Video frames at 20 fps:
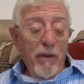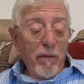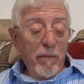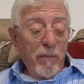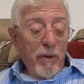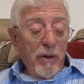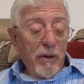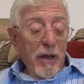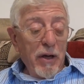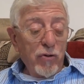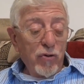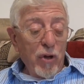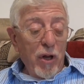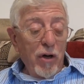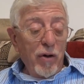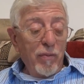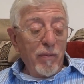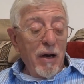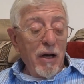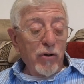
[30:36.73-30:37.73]
But
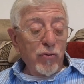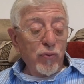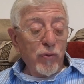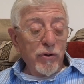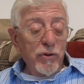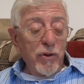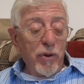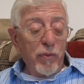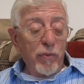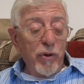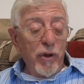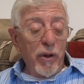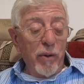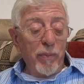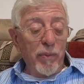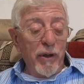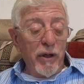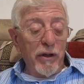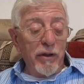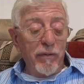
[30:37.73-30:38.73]
Shalom Ash was a
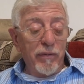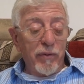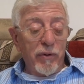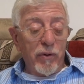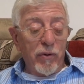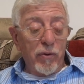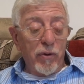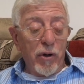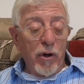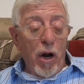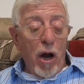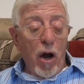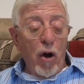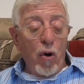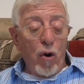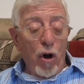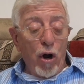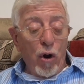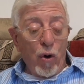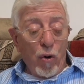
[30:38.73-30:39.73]
real believer,
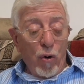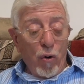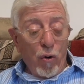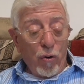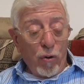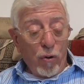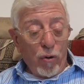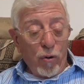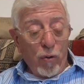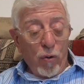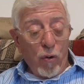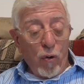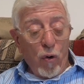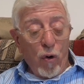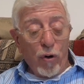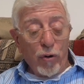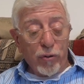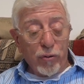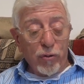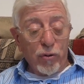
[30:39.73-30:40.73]

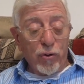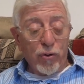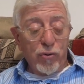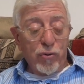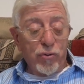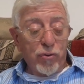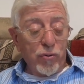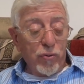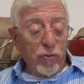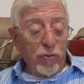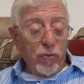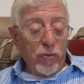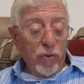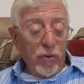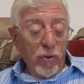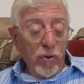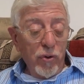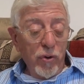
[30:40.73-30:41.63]
Orthodox Jew,